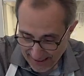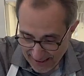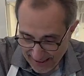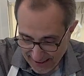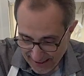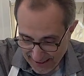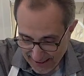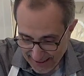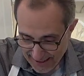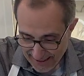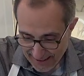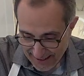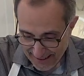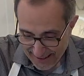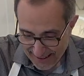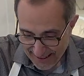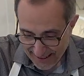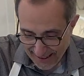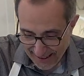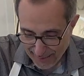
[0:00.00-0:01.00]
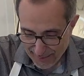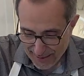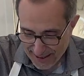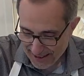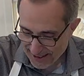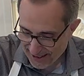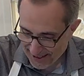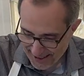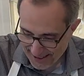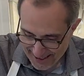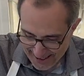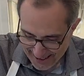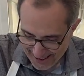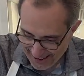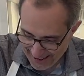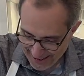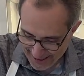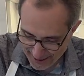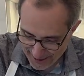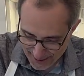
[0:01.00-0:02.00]
Uh, I'm sorry,
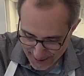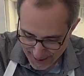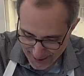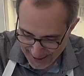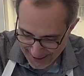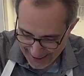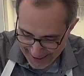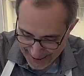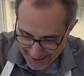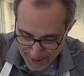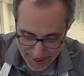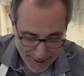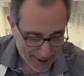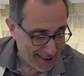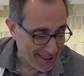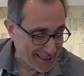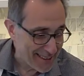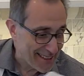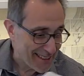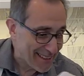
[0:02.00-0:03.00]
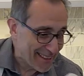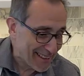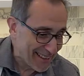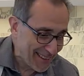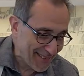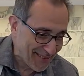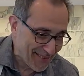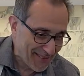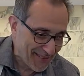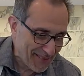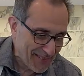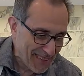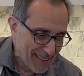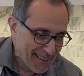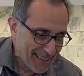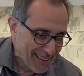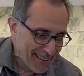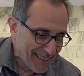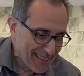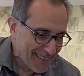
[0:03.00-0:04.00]
cilantro. I do it all the time.
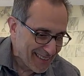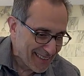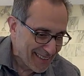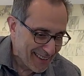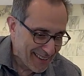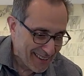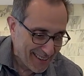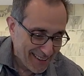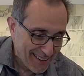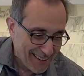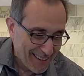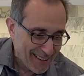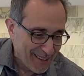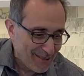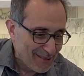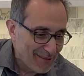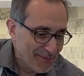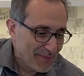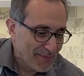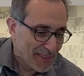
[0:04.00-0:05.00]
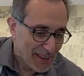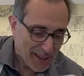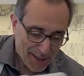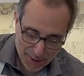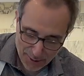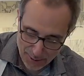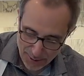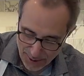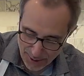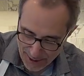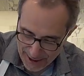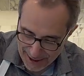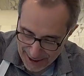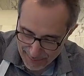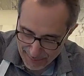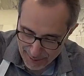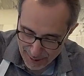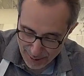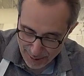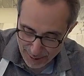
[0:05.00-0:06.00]
Uh, quarter
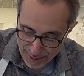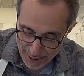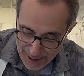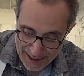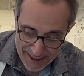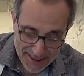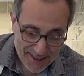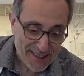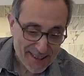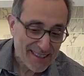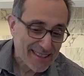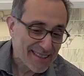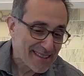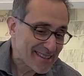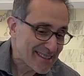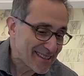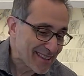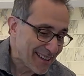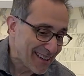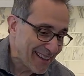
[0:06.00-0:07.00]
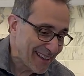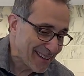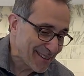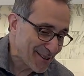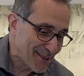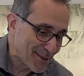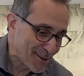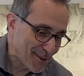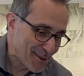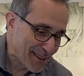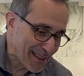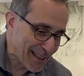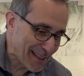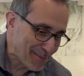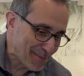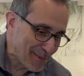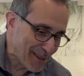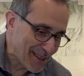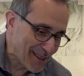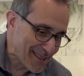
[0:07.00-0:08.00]
cup of fresh cilantro,
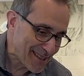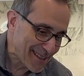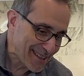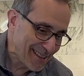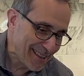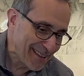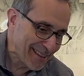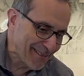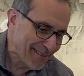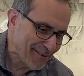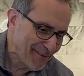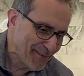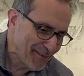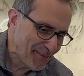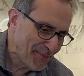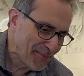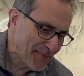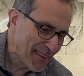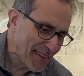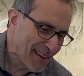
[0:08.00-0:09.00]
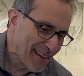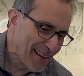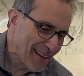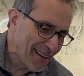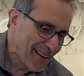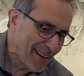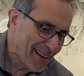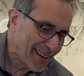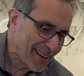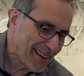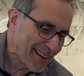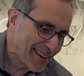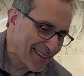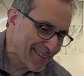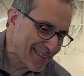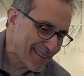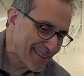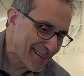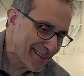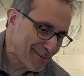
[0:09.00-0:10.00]
not parsley. I'll get
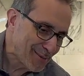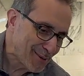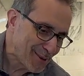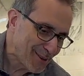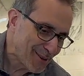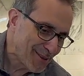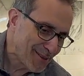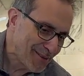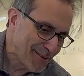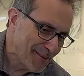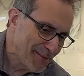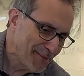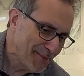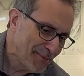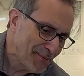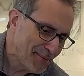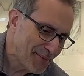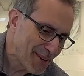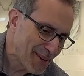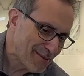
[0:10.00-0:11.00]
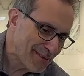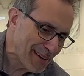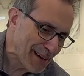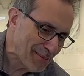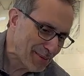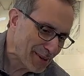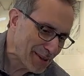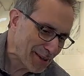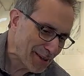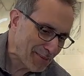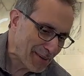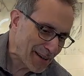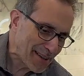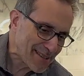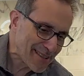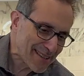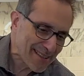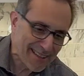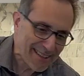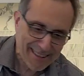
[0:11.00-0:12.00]
in trouble if I put the
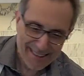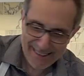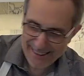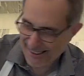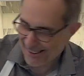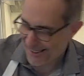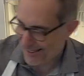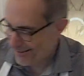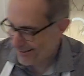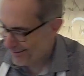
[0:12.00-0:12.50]
parsley in there.